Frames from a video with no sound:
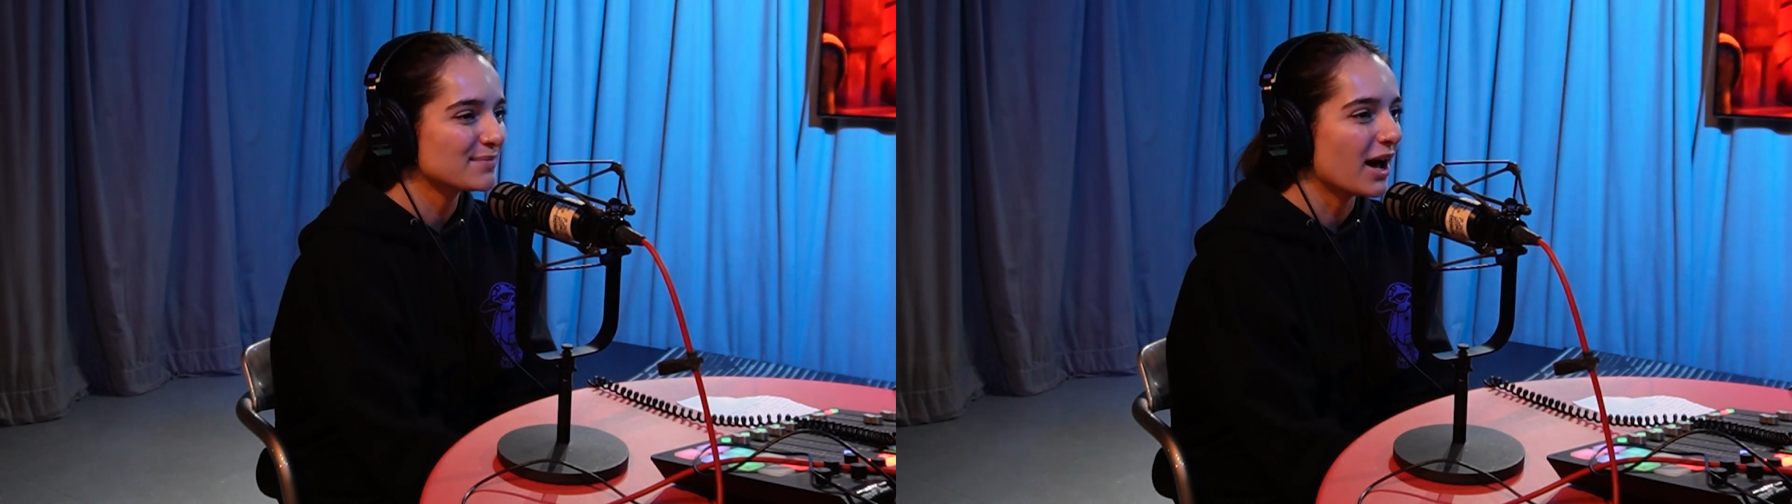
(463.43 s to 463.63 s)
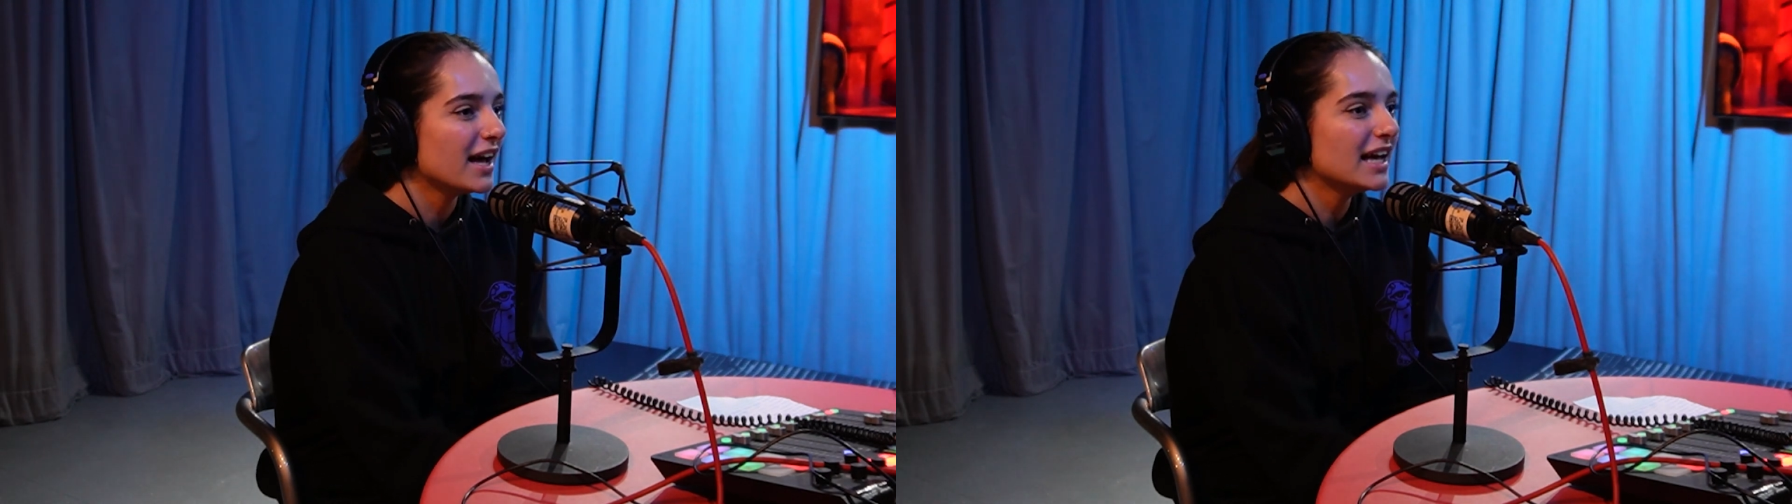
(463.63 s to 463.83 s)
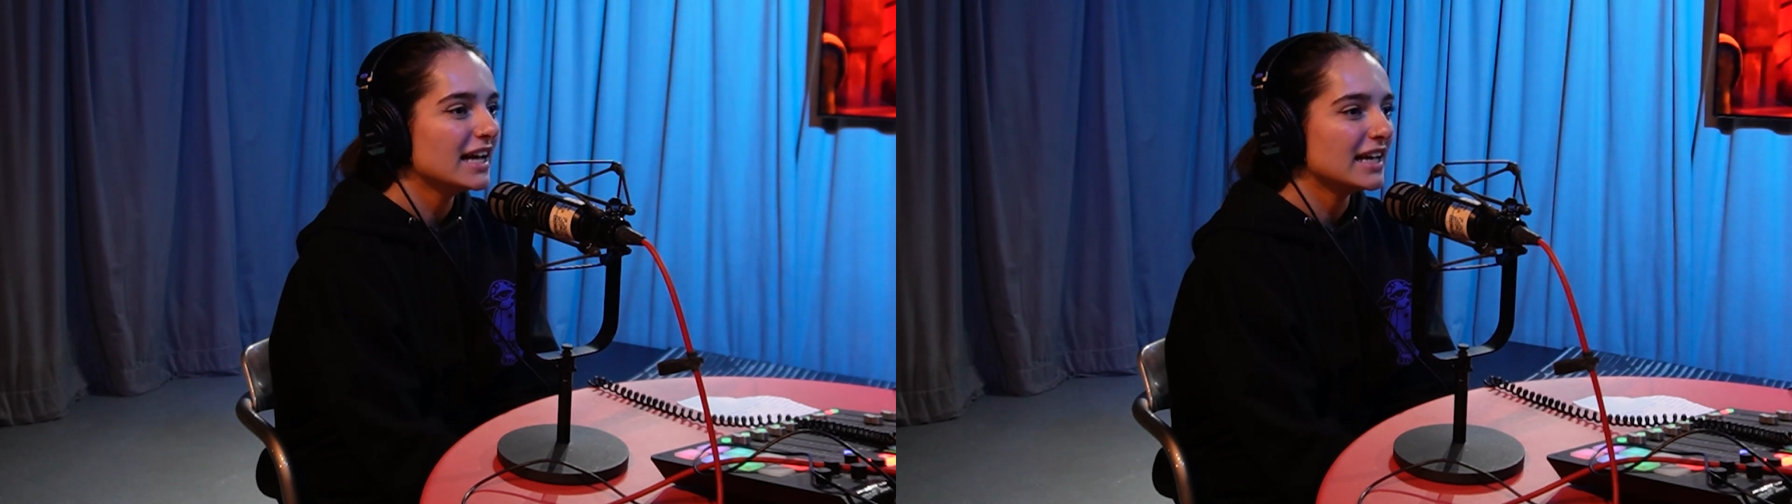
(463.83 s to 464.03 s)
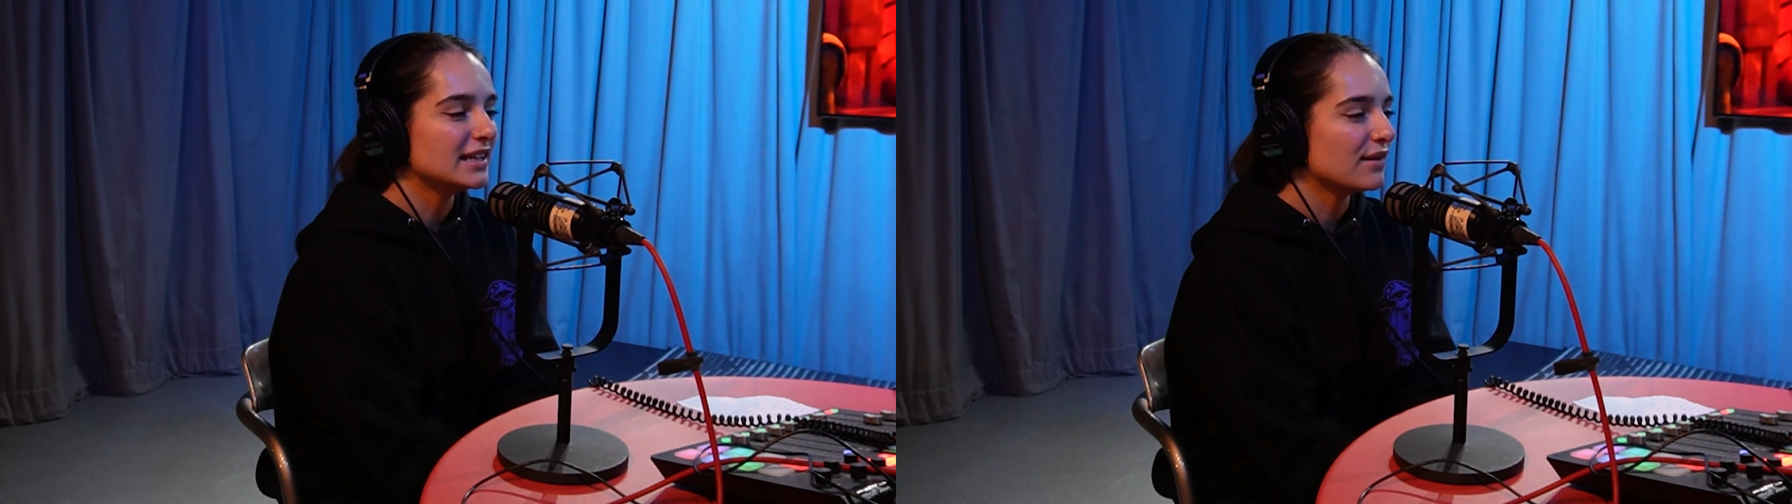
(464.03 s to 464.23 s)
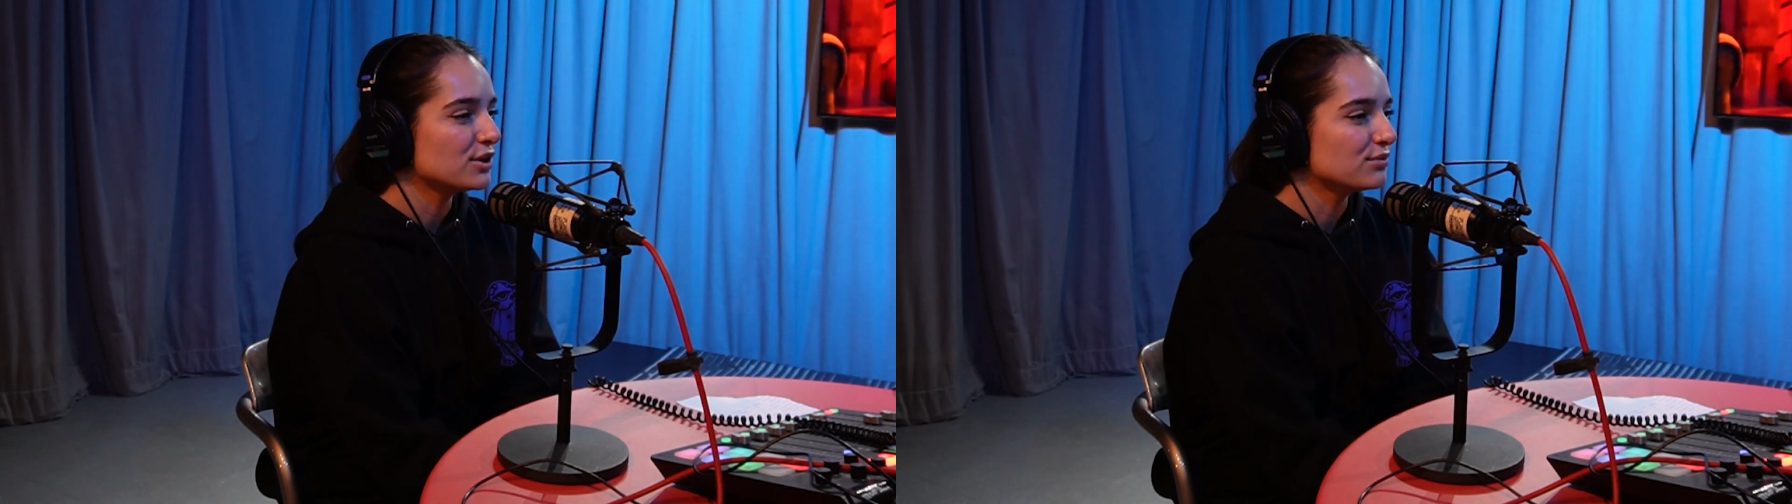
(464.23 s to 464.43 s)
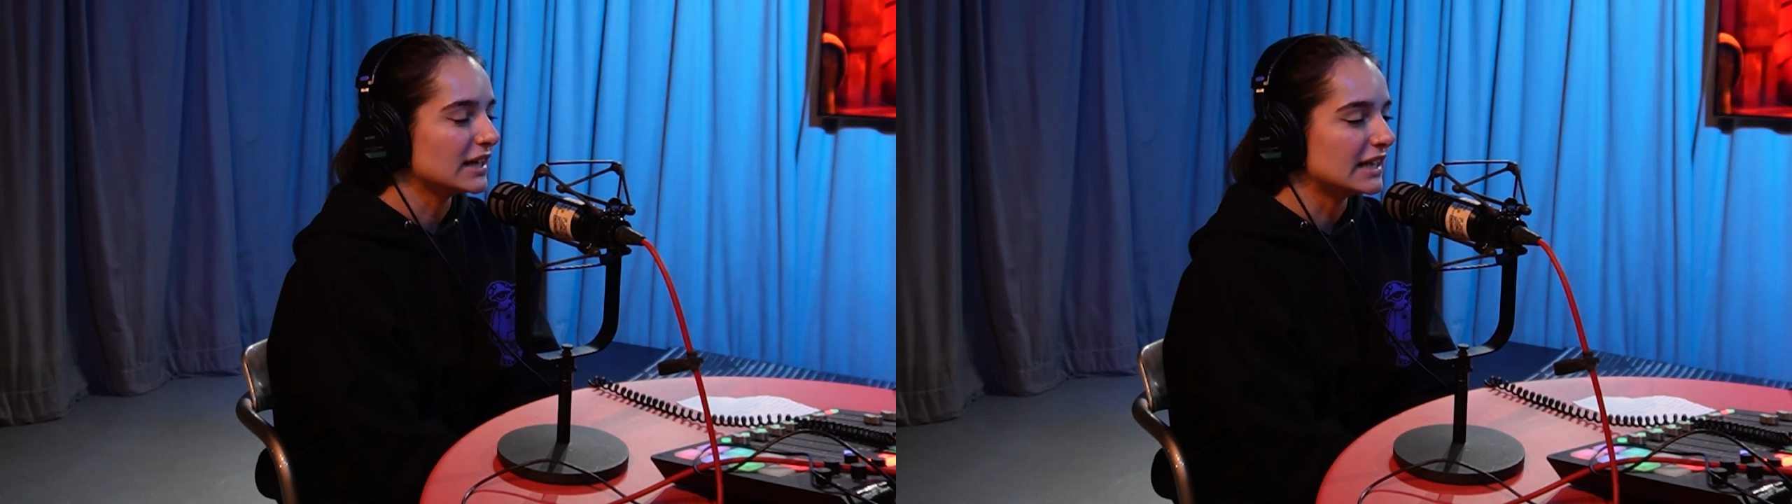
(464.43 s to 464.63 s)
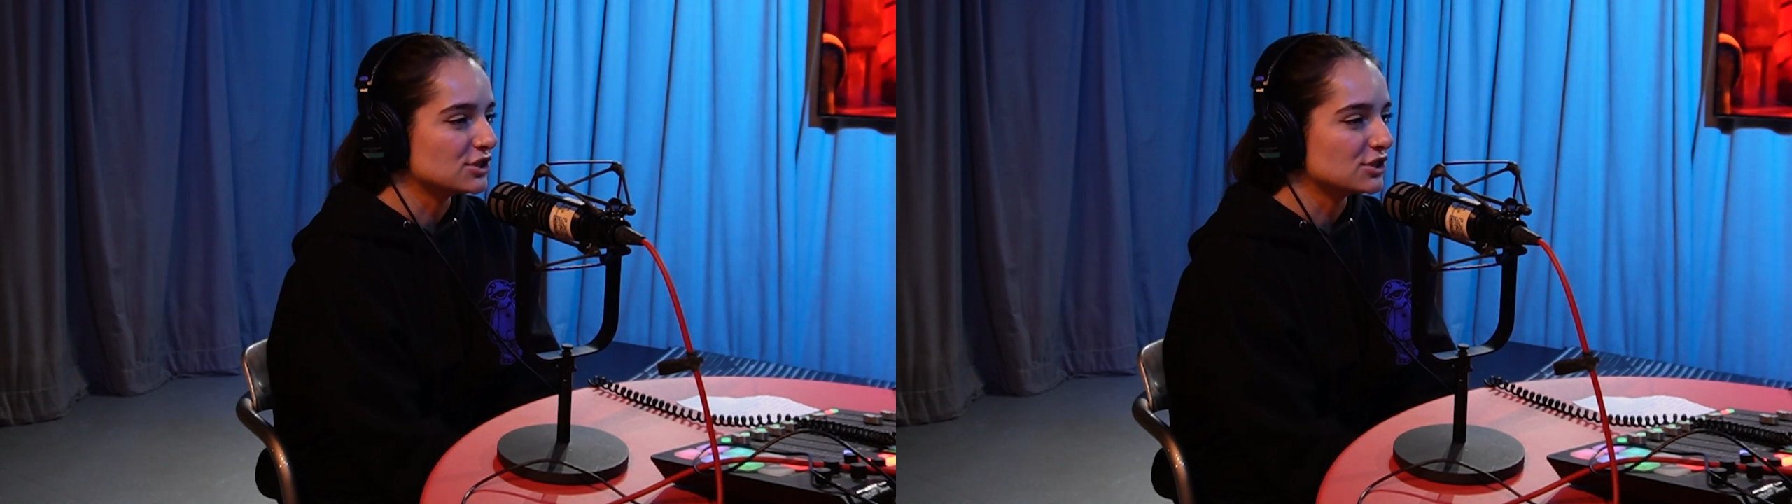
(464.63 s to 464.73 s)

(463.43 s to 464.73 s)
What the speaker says: but it never really